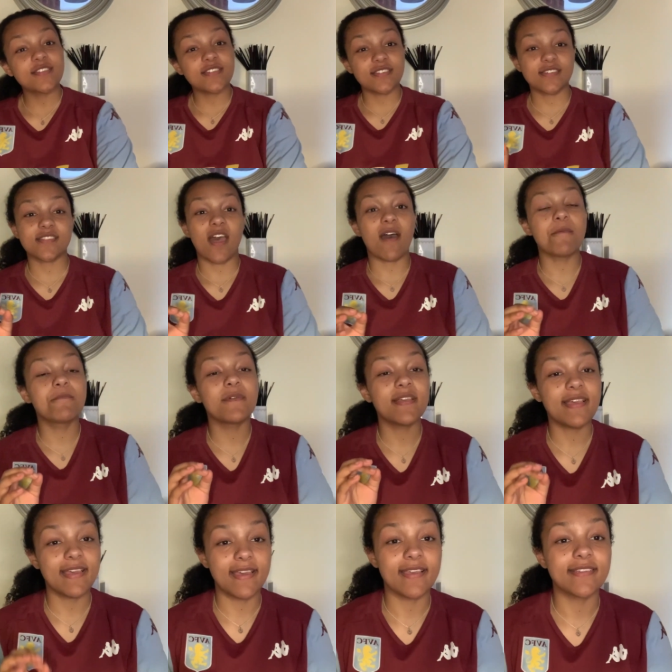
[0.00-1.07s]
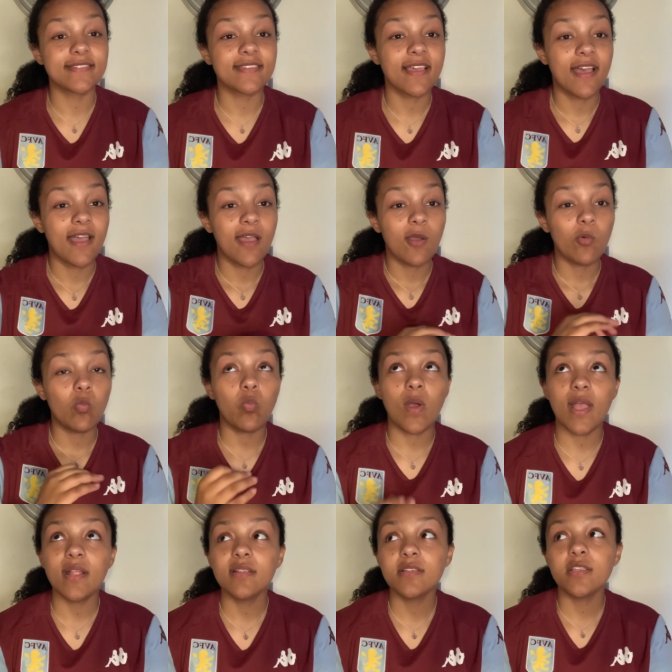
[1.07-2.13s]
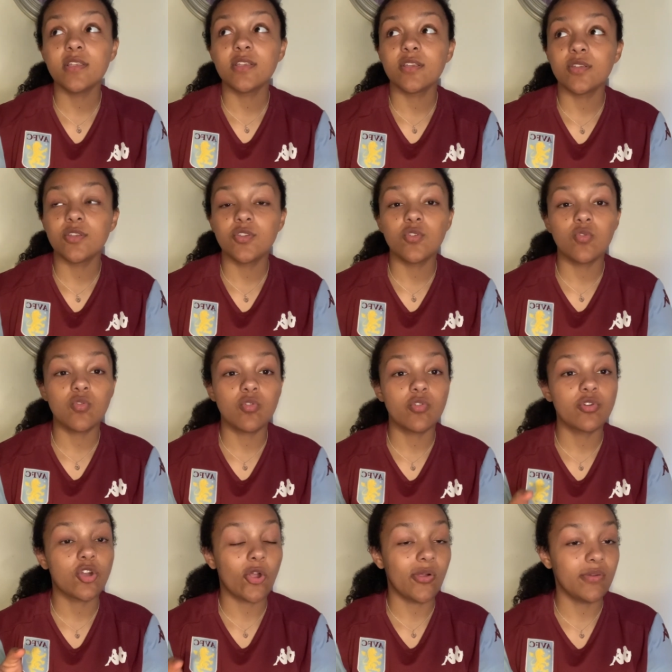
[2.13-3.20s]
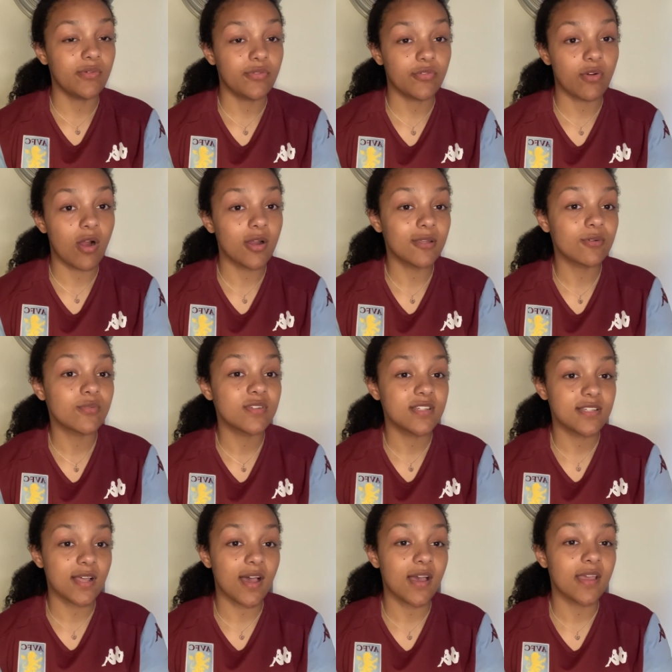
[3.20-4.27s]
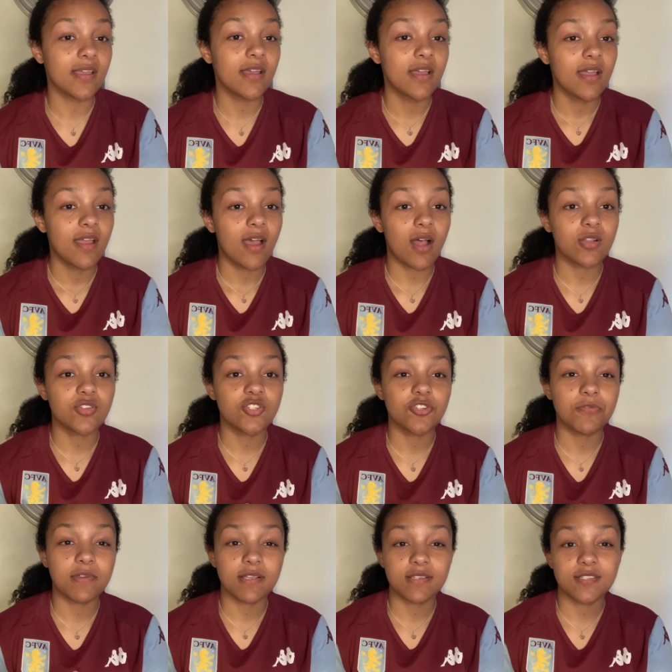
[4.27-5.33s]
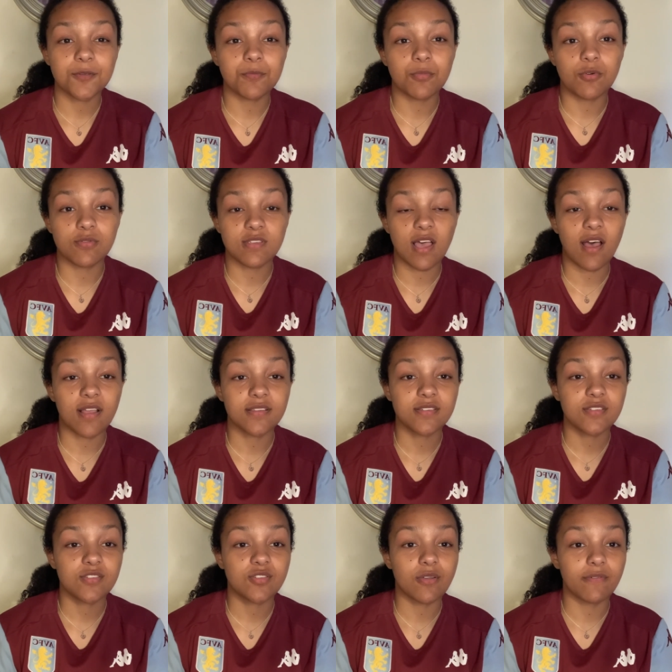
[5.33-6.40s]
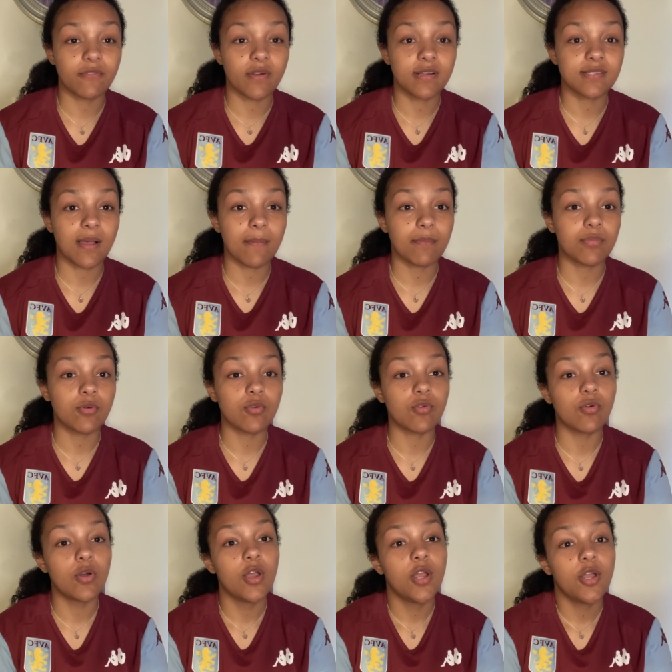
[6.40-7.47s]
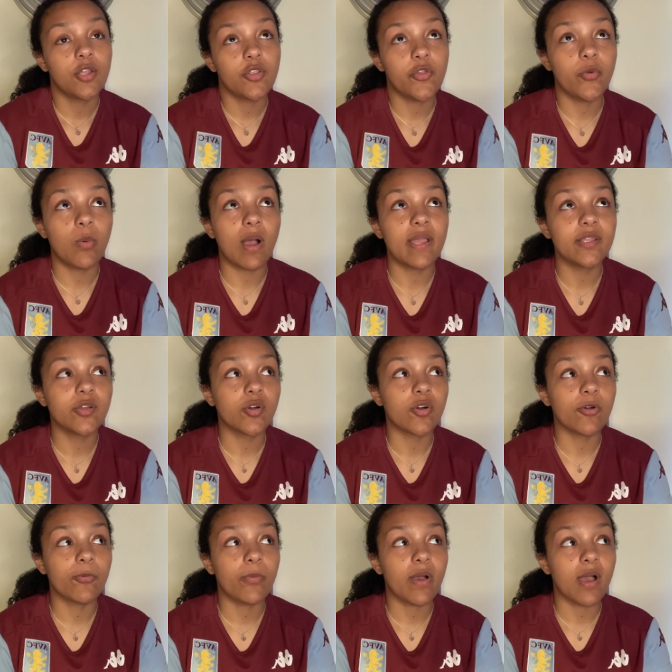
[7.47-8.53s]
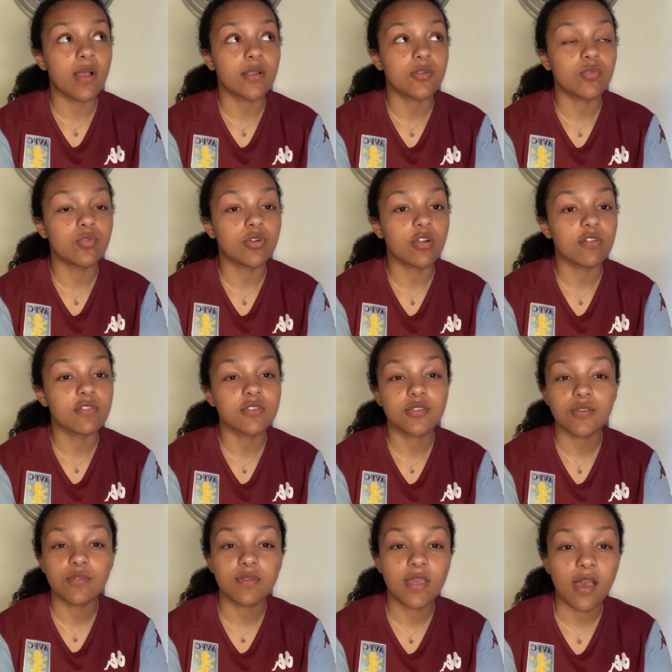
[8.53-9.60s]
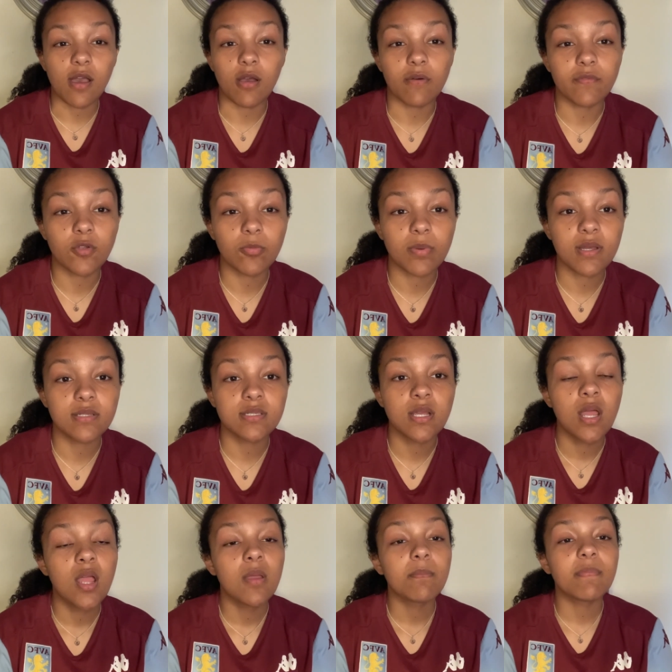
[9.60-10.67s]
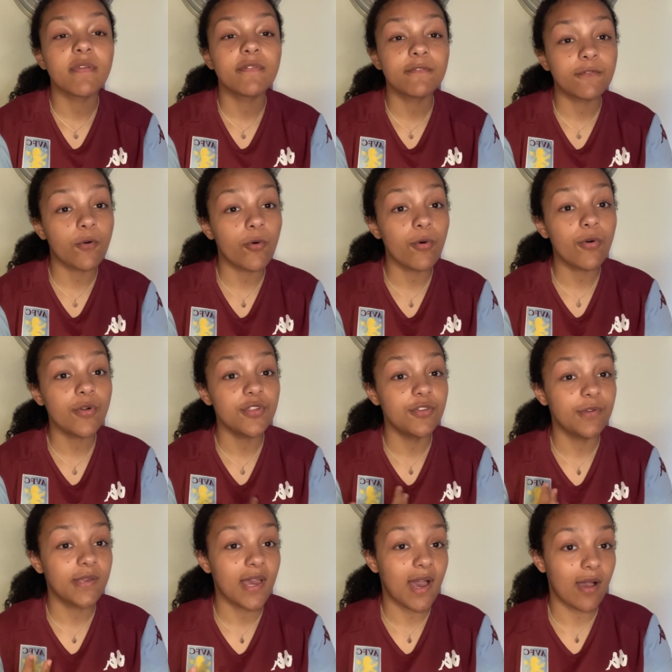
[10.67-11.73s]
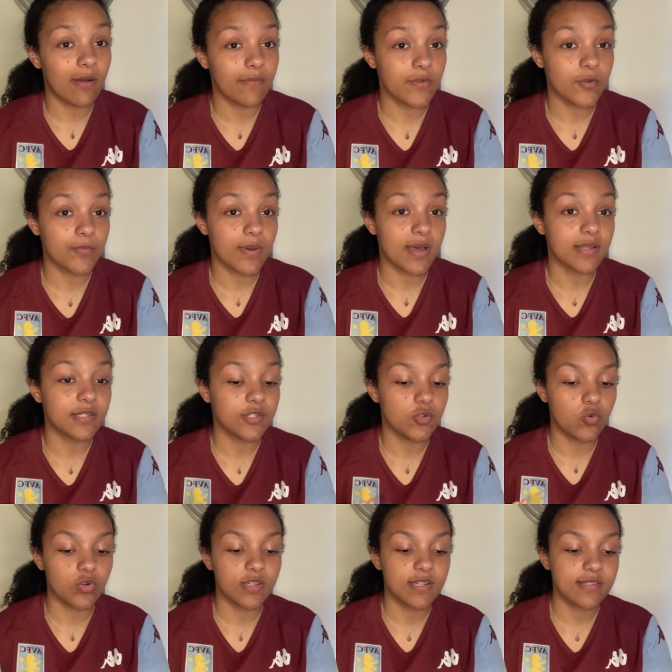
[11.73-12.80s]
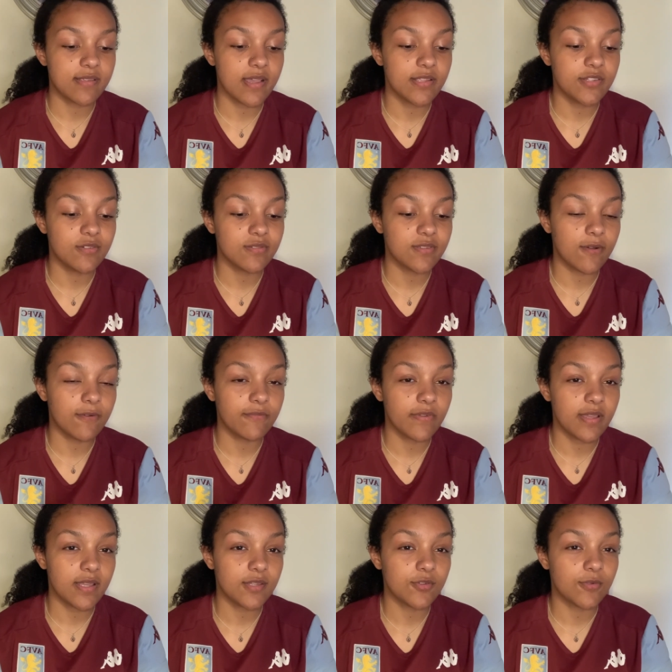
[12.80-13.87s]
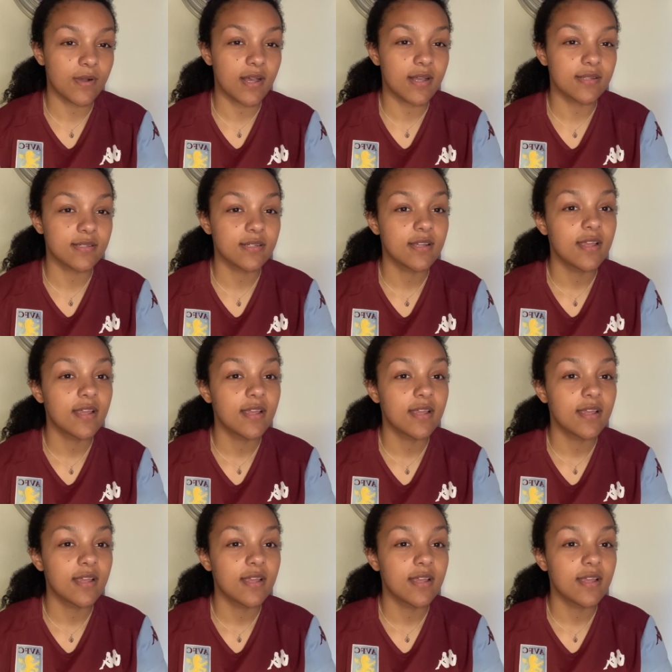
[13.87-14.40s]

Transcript: step is, when you're going throughout your day and doing simple tasks, so for example, you wake up and you're going to get out of your bed, before you get out of your bed, you're going to say to yourself in your head,